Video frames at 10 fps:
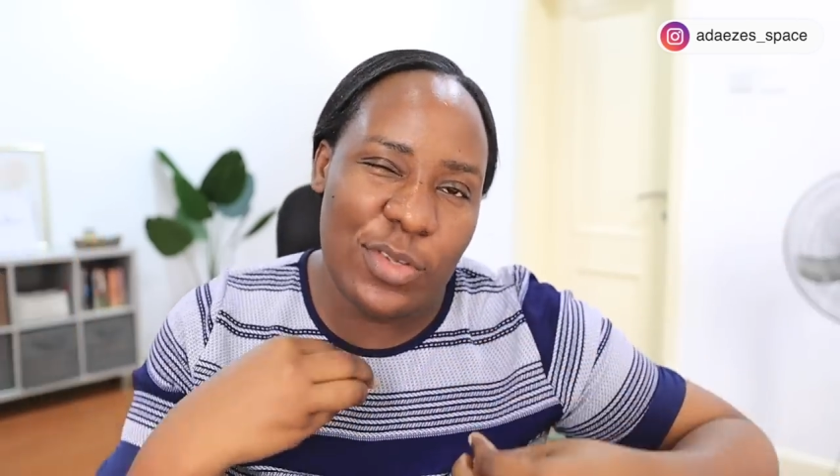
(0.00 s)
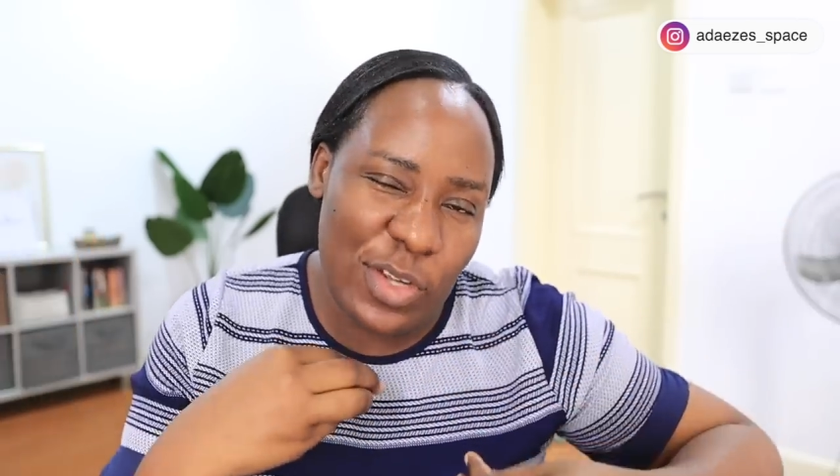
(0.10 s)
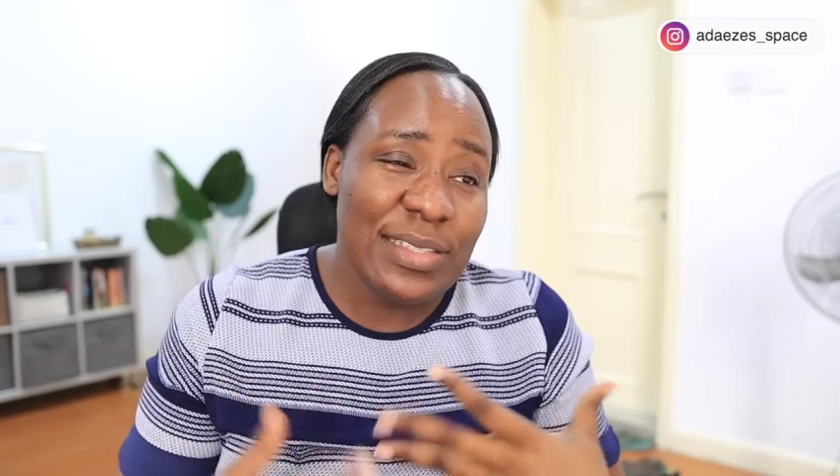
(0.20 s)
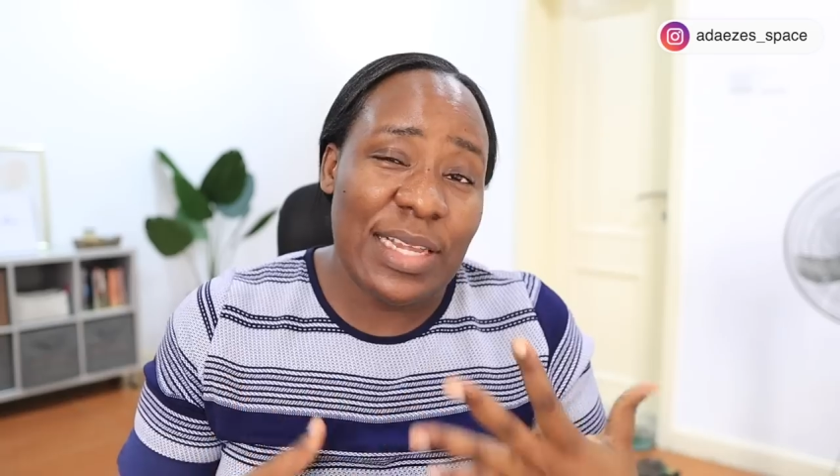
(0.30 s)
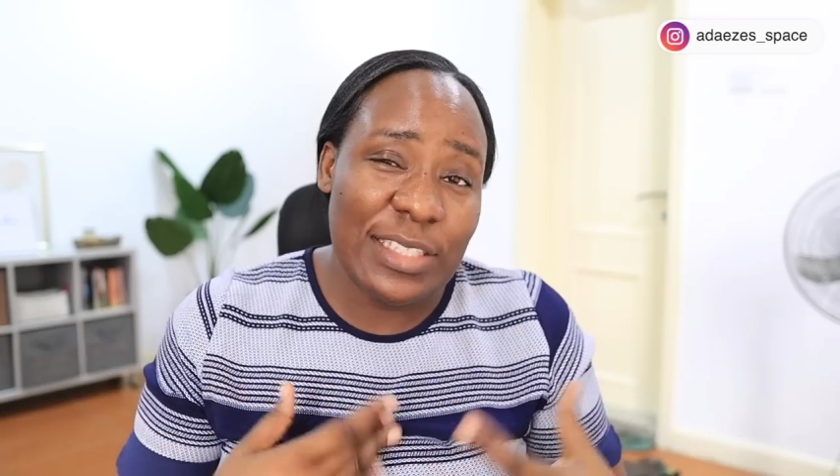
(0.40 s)

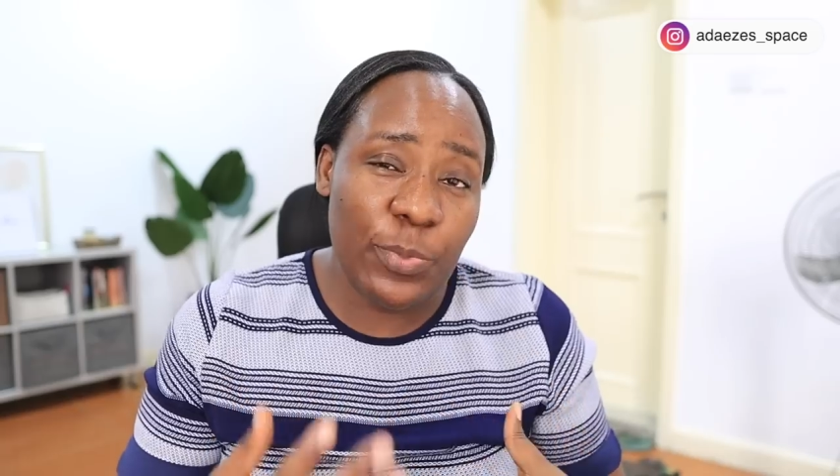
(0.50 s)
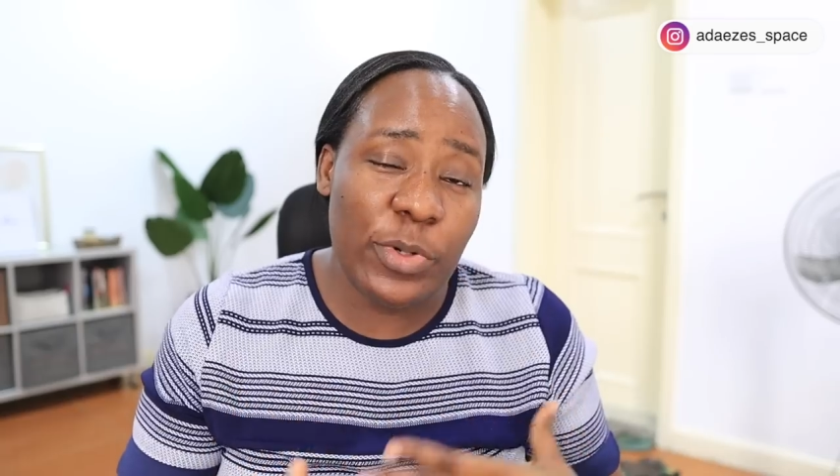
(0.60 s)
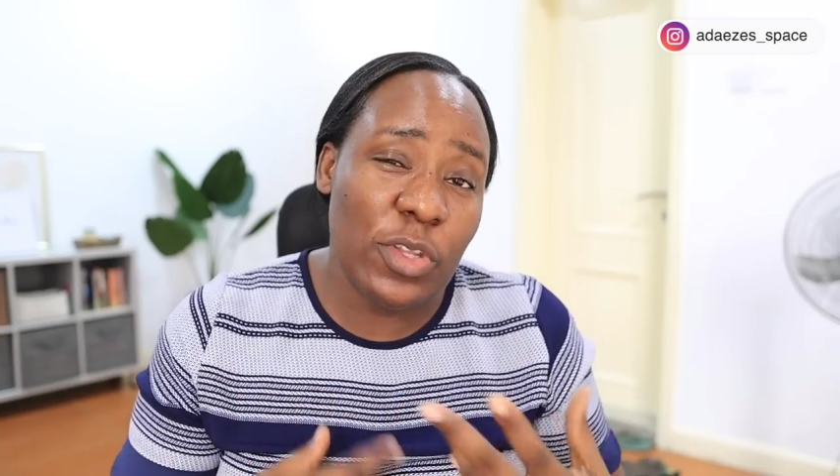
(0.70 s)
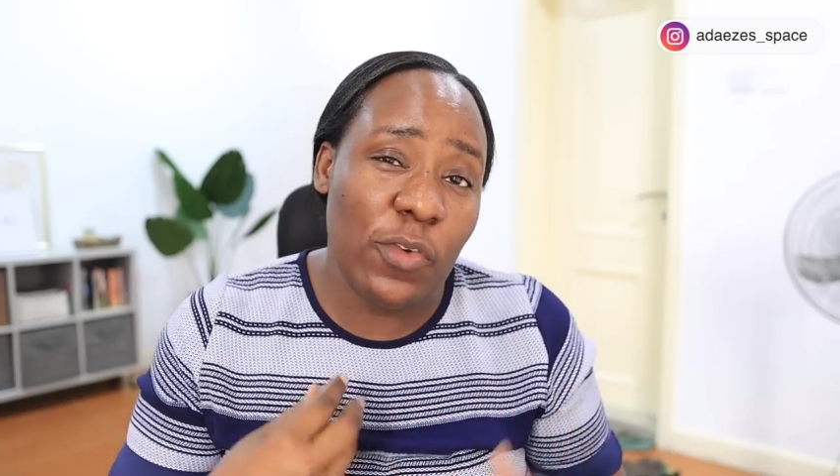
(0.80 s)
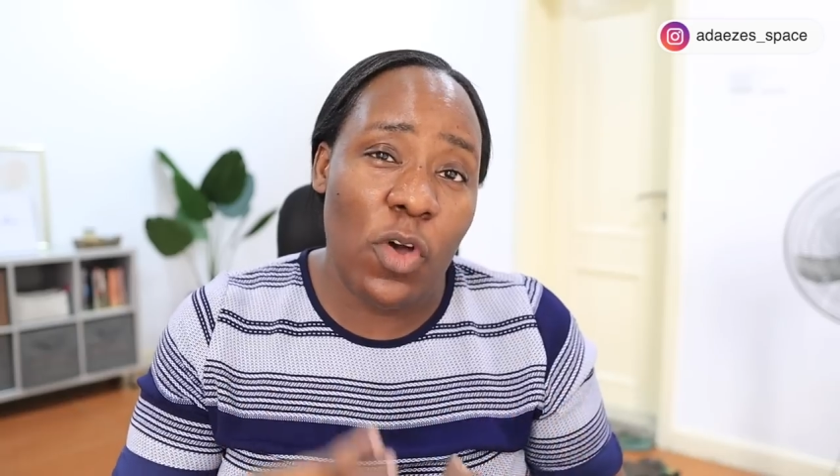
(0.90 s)
It's like the
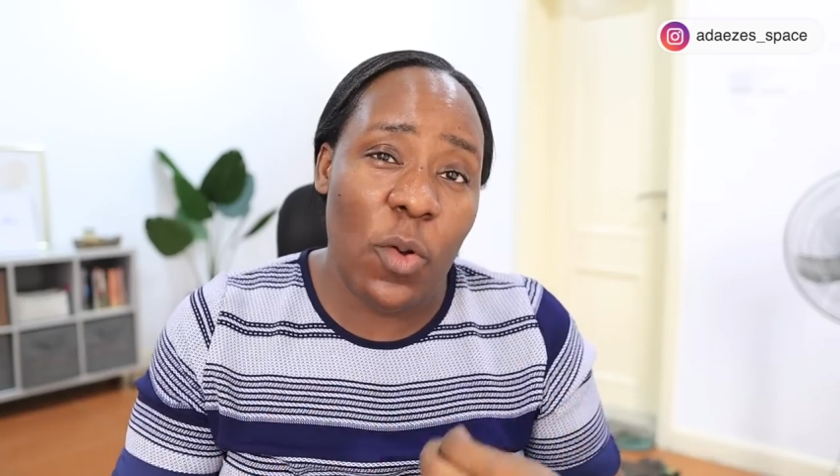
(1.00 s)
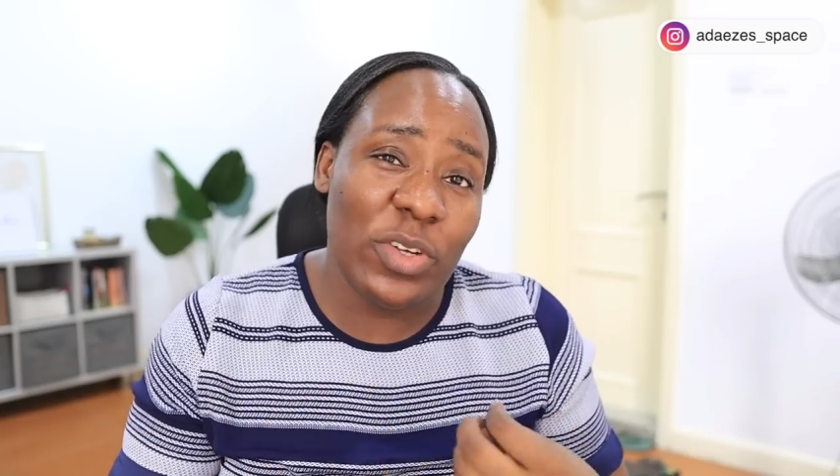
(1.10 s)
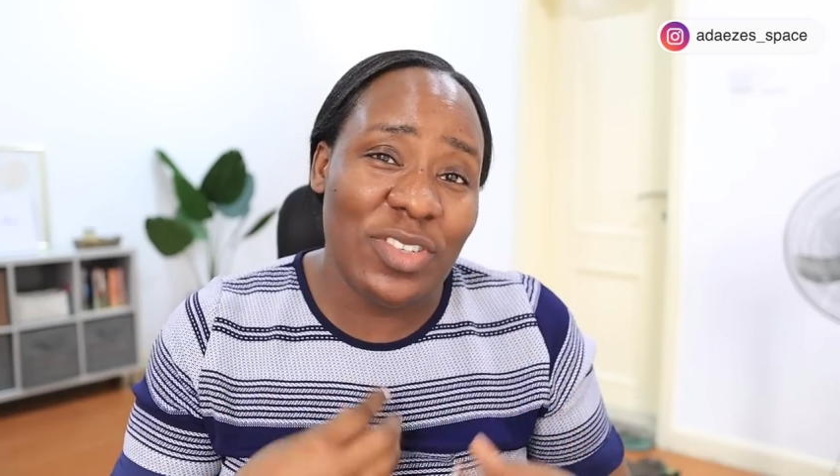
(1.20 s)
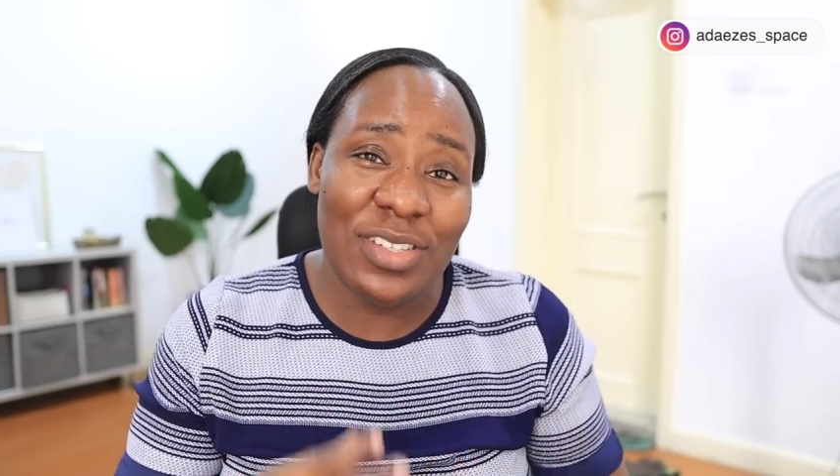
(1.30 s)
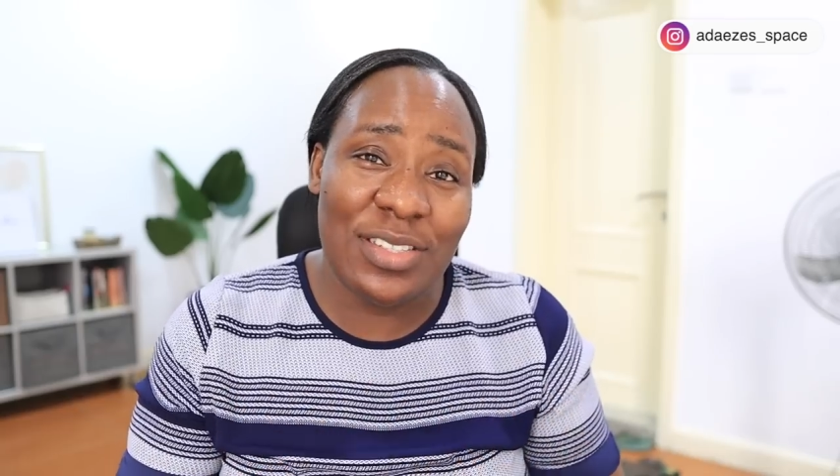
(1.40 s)
Spirit of God
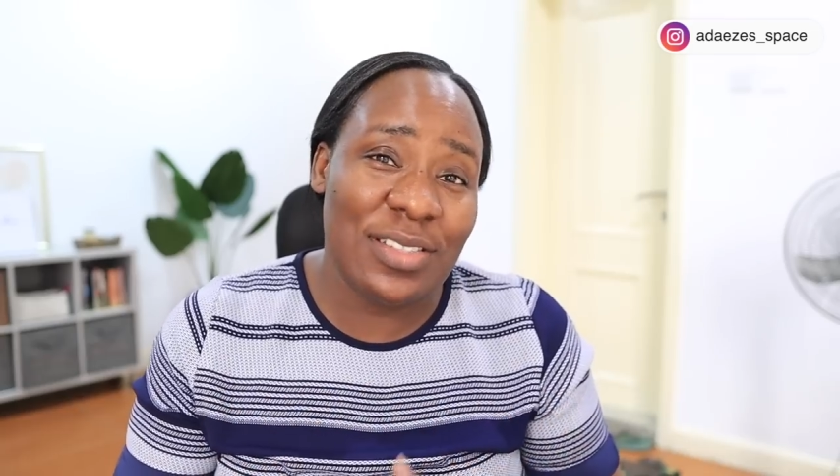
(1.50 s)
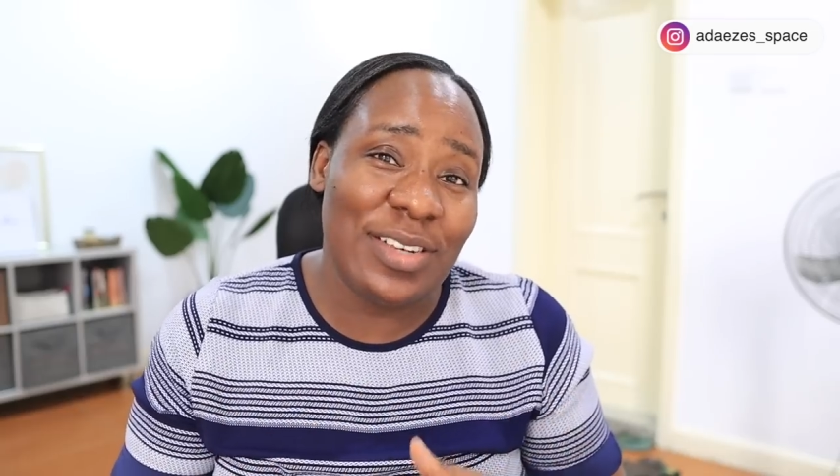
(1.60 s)
was just